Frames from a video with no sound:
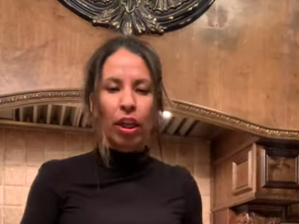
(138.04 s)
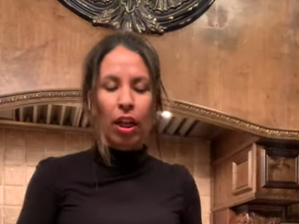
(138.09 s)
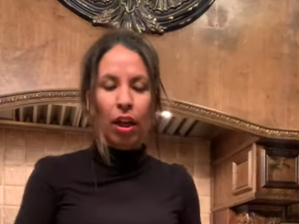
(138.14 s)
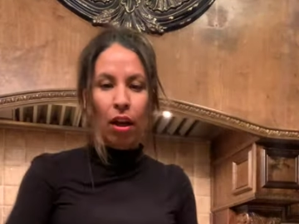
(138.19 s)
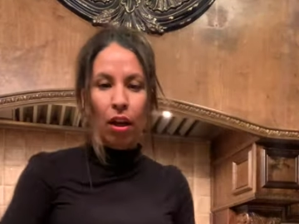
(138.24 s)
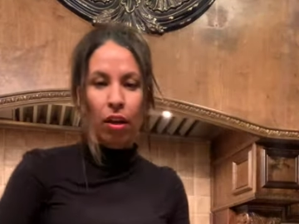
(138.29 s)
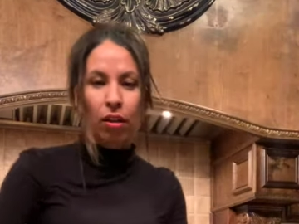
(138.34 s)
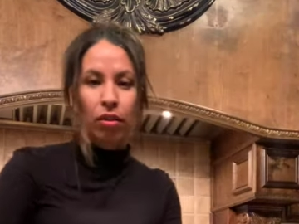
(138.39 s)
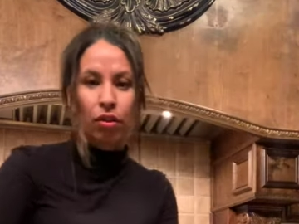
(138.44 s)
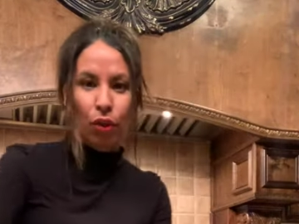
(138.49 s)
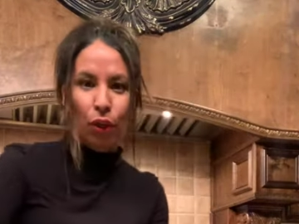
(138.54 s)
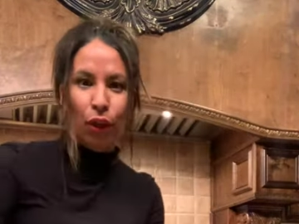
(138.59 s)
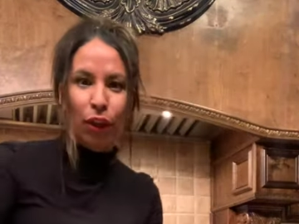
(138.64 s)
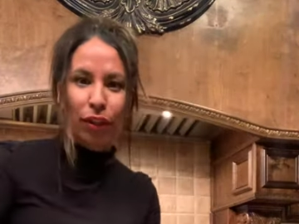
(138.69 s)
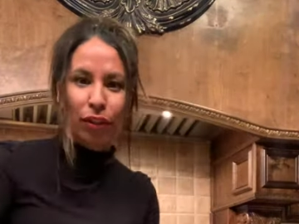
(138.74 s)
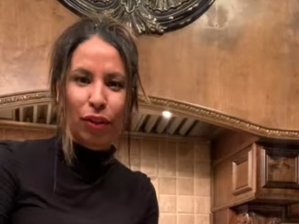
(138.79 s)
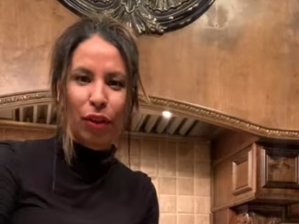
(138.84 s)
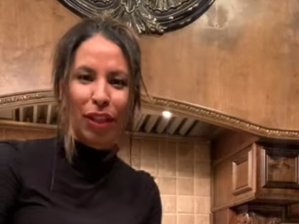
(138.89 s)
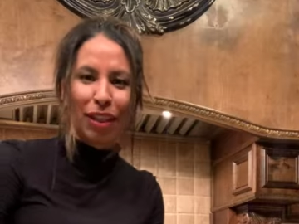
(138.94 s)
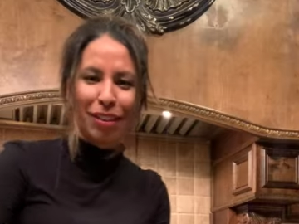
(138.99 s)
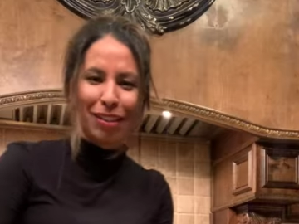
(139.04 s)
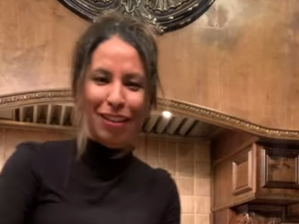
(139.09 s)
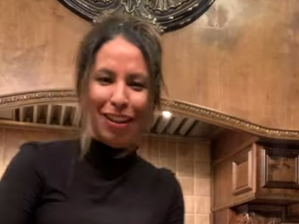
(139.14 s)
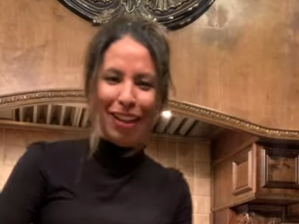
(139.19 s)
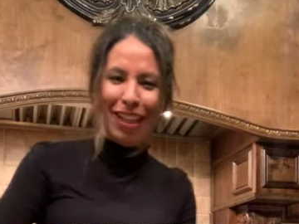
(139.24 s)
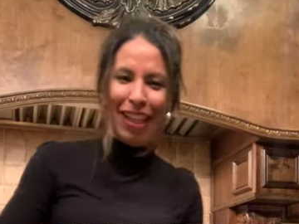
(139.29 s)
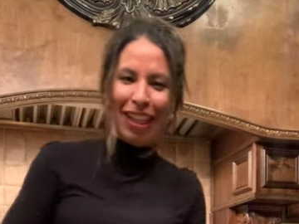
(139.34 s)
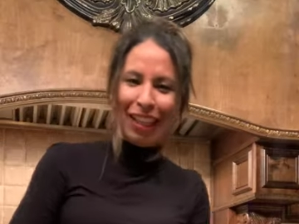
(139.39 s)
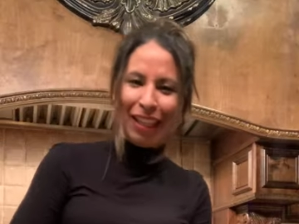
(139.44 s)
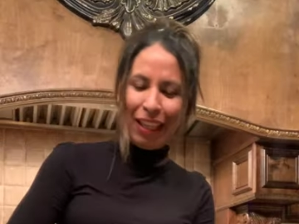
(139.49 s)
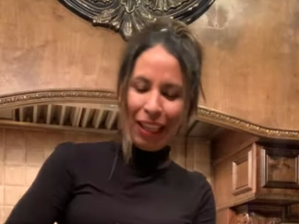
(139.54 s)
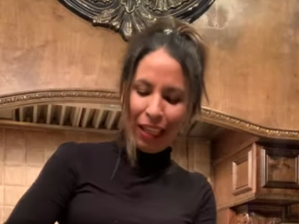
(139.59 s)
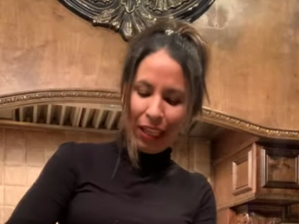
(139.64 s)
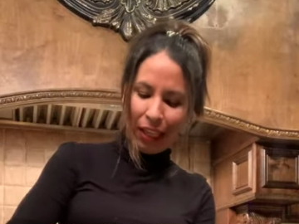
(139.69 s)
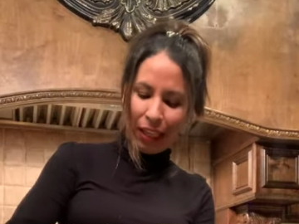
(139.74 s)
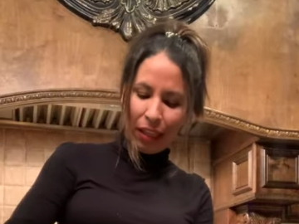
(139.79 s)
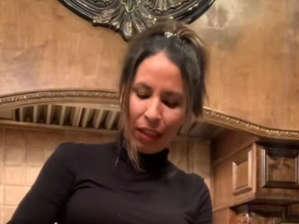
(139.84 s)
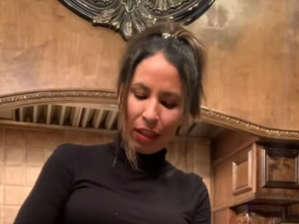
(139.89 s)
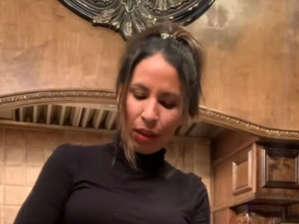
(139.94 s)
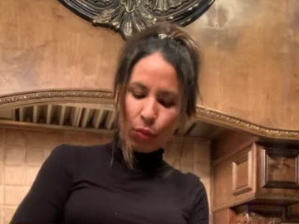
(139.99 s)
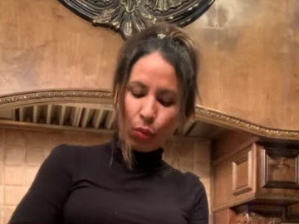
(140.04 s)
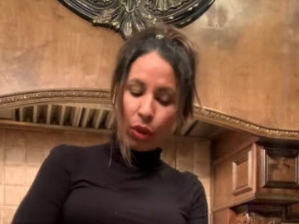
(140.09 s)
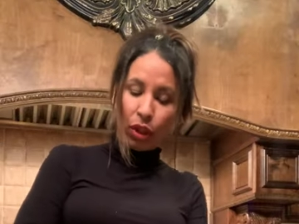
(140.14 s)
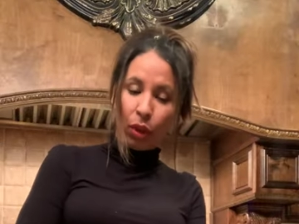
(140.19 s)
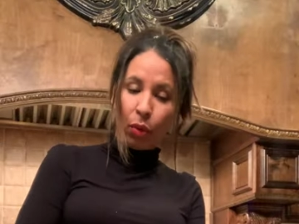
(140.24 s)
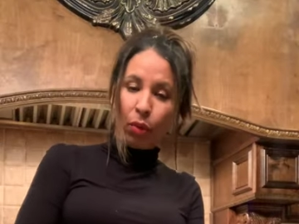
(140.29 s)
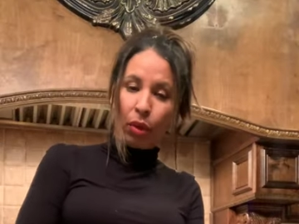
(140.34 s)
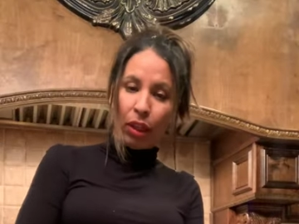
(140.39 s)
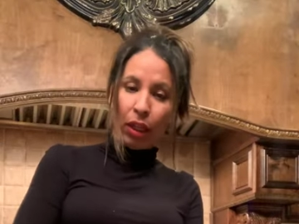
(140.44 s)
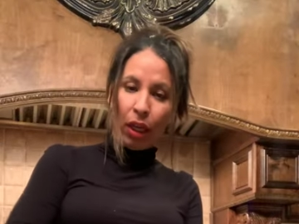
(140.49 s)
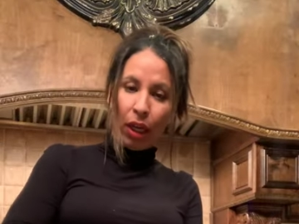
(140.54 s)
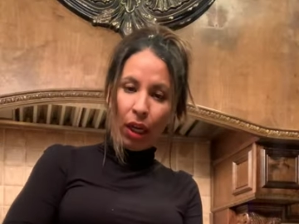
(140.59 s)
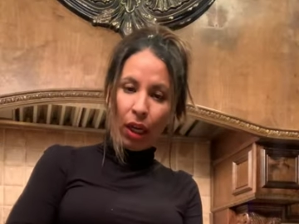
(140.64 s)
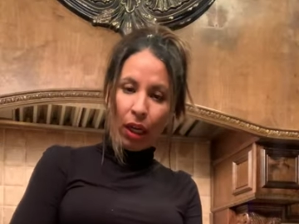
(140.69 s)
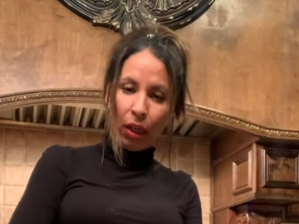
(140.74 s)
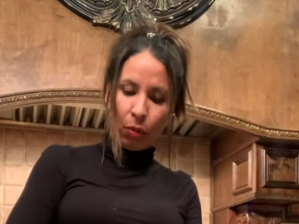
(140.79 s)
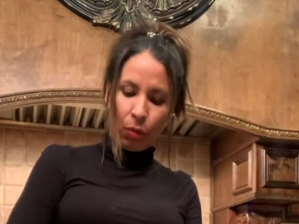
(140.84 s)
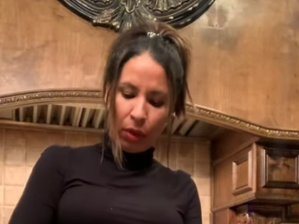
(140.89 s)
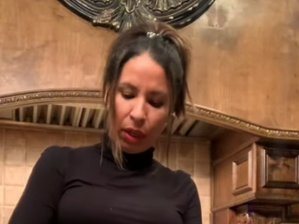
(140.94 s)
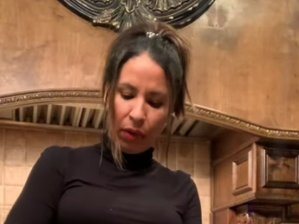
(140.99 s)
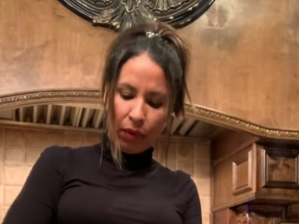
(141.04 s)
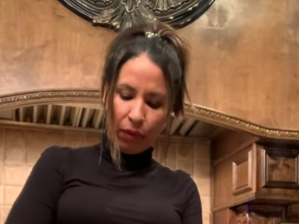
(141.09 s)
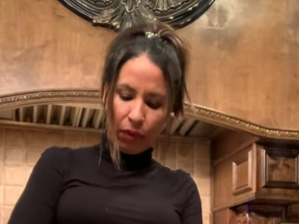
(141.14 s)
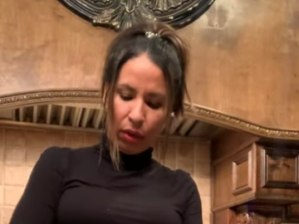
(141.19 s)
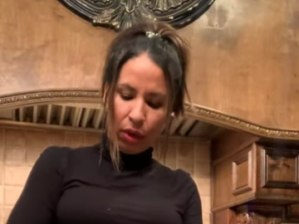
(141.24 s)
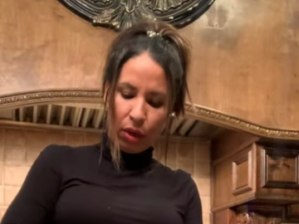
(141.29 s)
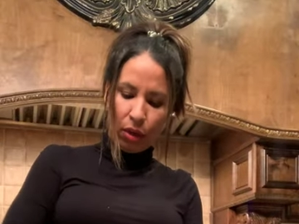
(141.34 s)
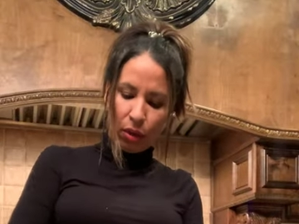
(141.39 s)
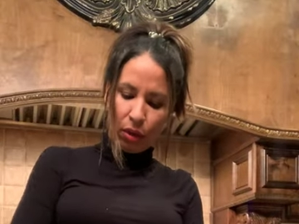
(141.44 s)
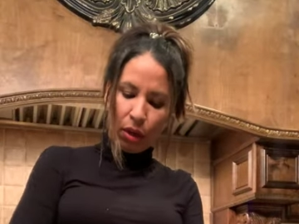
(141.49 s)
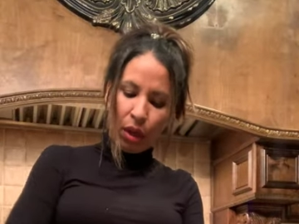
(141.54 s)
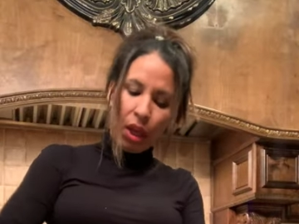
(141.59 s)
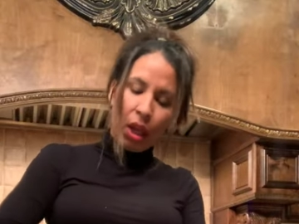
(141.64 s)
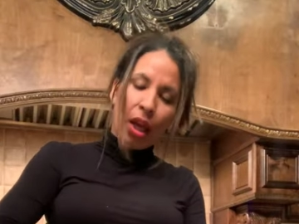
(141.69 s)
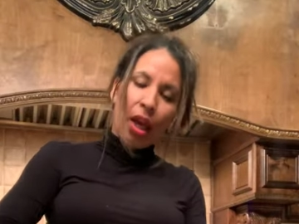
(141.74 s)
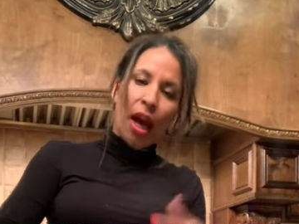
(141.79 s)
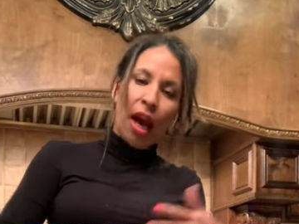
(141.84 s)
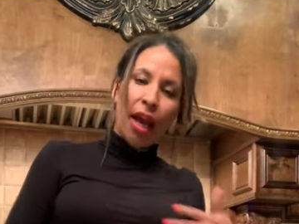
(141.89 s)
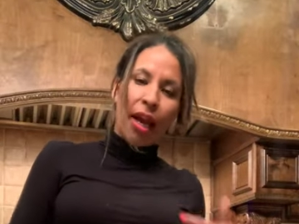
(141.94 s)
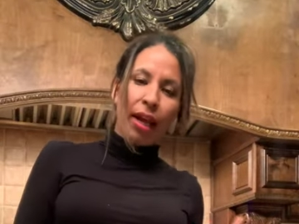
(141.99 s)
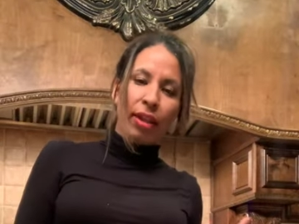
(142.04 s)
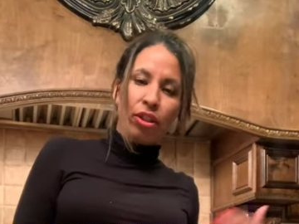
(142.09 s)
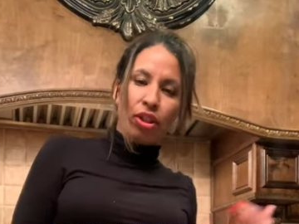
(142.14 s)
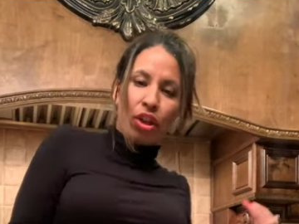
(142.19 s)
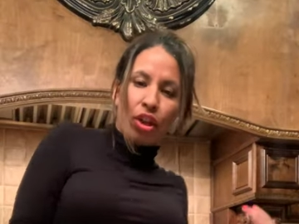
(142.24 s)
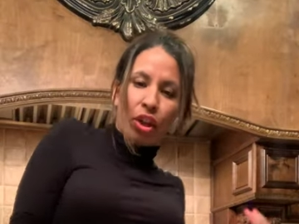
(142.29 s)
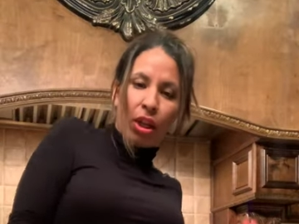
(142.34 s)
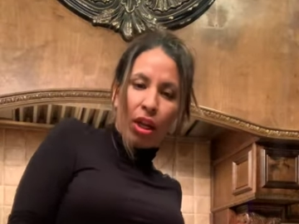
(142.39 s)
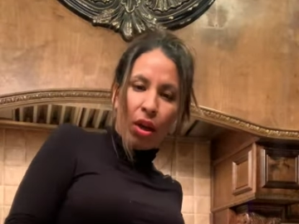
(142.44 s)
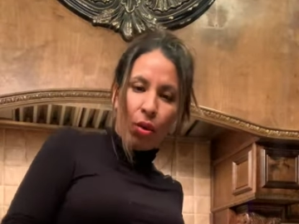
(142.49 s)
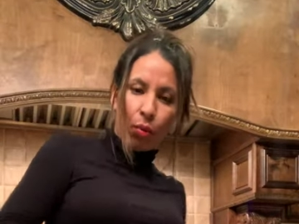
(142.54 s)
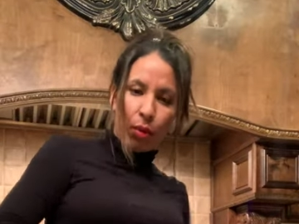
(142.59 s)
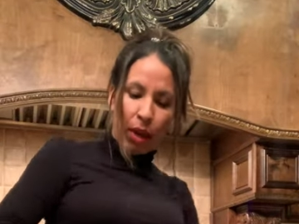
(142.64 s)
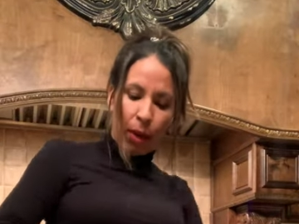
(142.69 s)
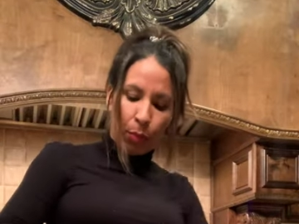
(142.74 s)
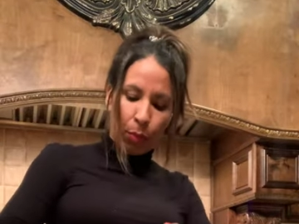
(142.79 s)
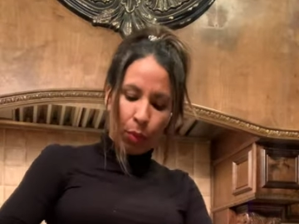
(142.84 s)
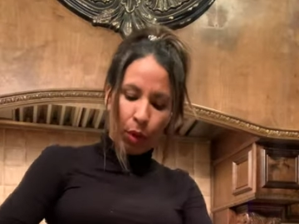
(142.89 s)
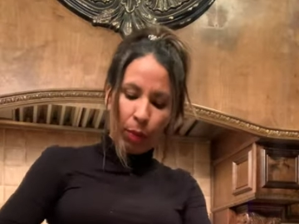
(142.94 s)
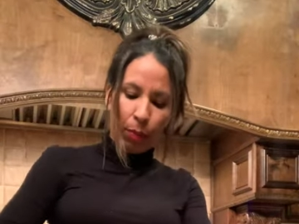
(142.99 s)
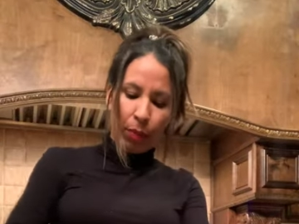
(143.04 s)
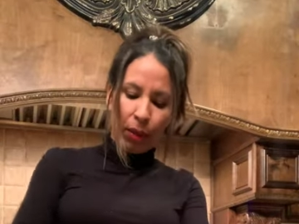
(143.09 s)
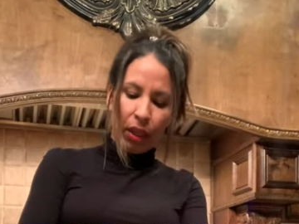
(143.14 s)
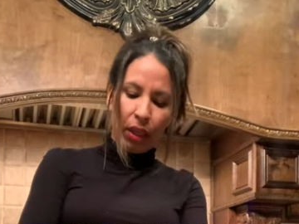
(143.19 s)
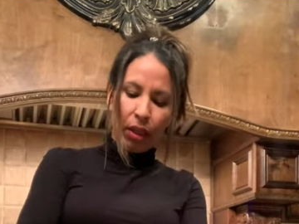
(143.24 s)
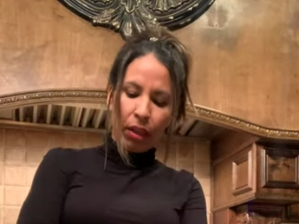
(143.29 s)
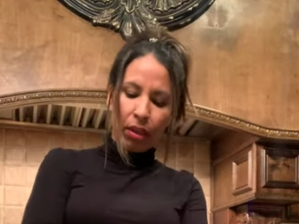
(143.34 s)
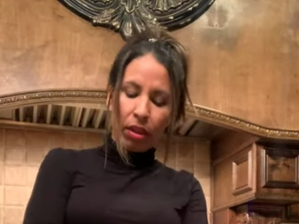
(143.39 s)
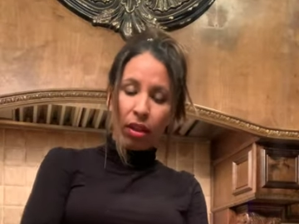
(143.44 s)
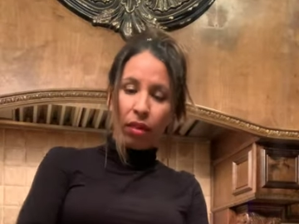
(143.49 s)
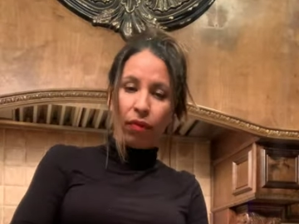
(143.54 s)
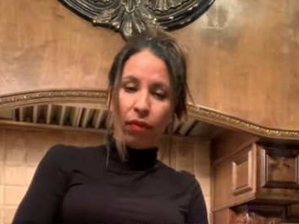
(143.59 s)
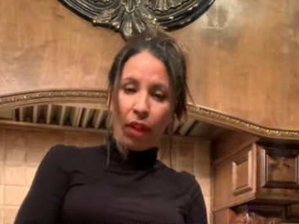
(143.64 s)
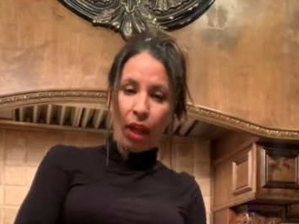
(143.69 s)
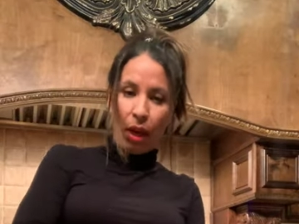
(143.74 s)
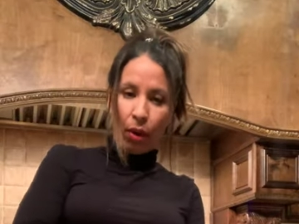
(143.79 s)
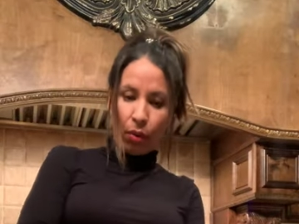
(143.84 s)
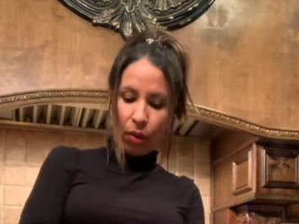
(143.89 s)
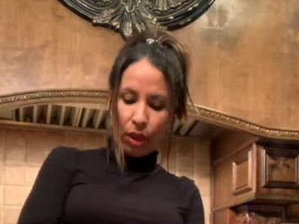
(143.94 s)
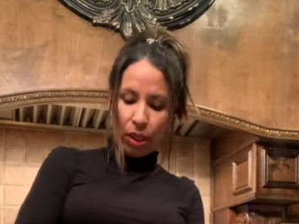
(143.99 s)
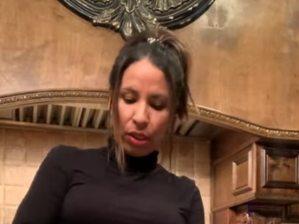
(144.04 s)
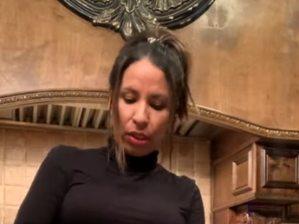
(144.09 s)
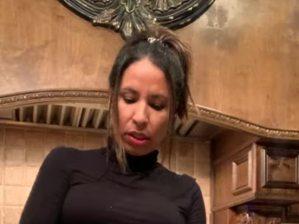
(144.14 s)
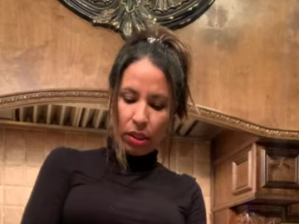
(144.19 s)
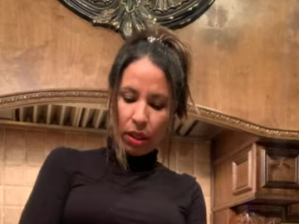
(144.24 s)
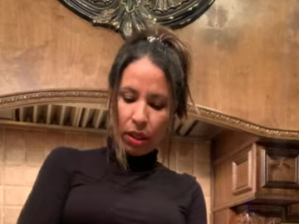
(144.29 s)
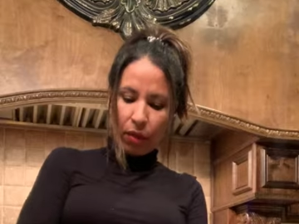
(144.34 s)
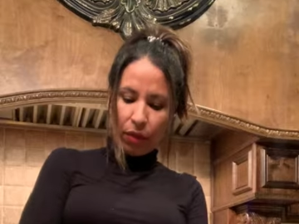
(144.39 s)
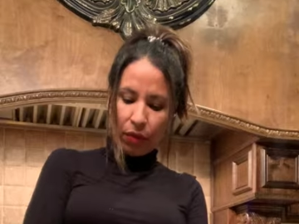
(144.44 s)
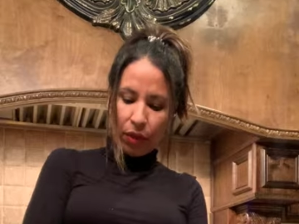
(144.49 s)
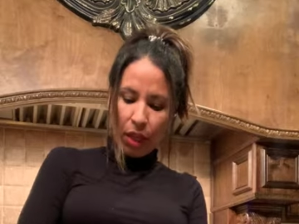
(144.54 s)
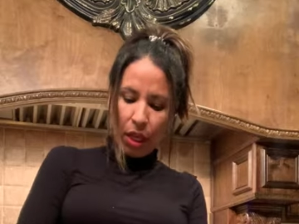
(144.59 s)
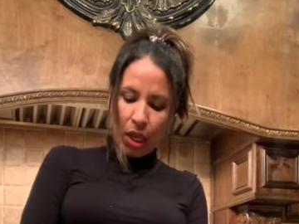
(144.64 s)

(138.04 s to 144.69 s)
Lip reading: it on so you can start getting heated really, really hot whenever you're, I like to turn it on when I'm prepping the flour and stuff,